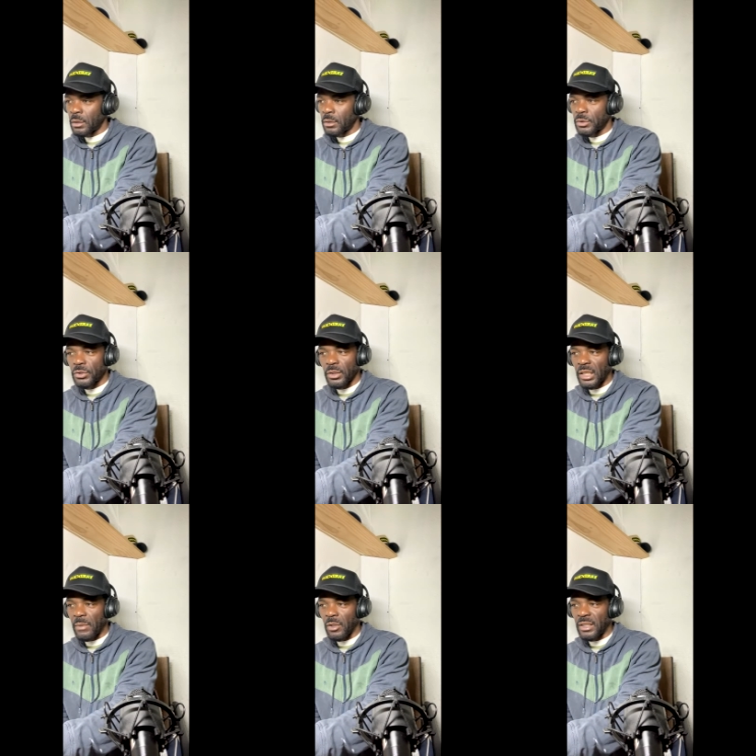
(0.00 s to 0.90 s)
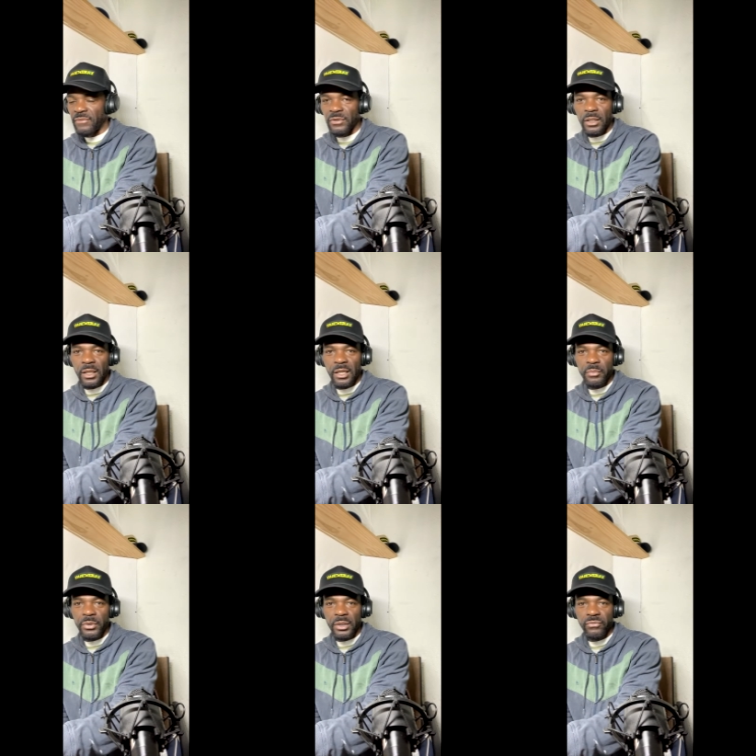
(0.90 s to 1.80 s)
Should have came on 11 o'clock,
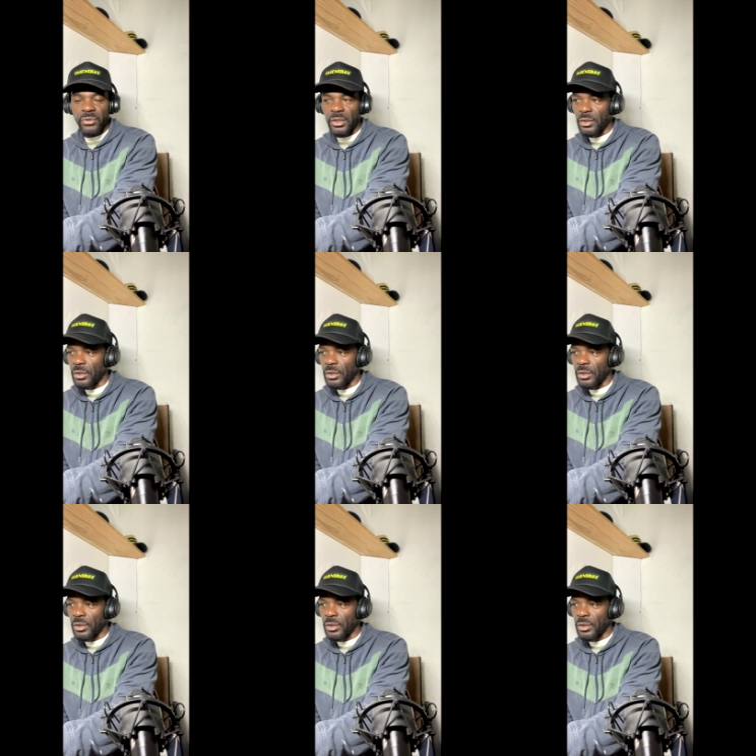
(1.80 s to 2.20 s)
but I'm running a